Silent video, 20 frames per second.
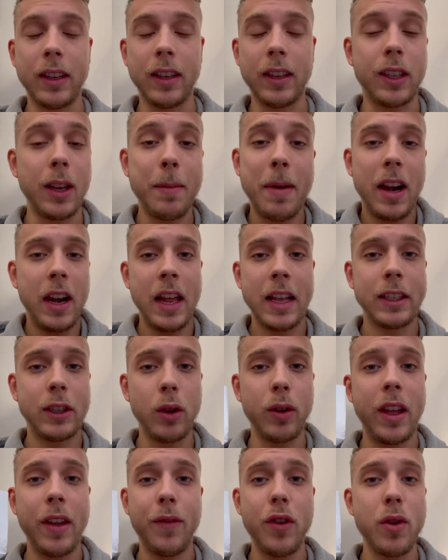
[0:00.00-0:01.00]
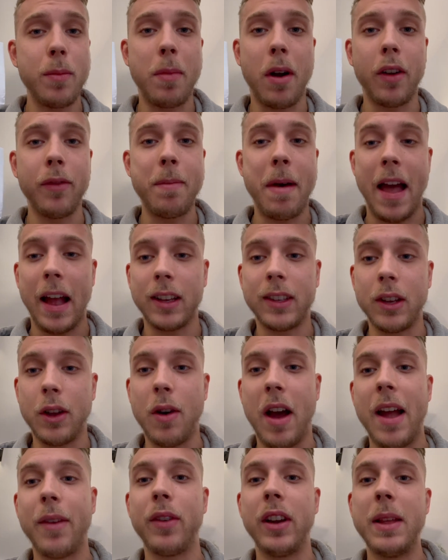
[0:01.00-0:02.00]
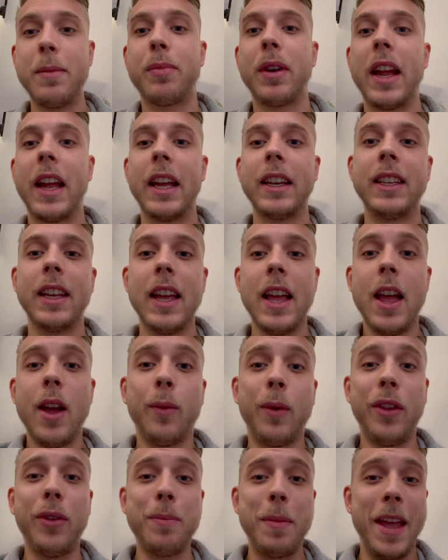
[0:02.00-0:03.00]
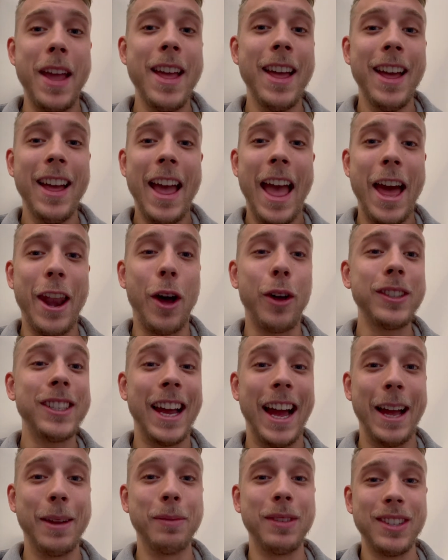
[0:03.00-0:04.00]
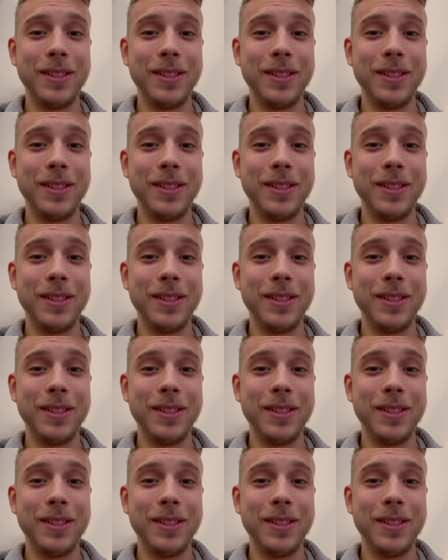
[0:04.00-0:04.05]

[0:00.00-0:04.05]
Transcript: some airlines don't give you a barf bag, so I really bring it with me at all times.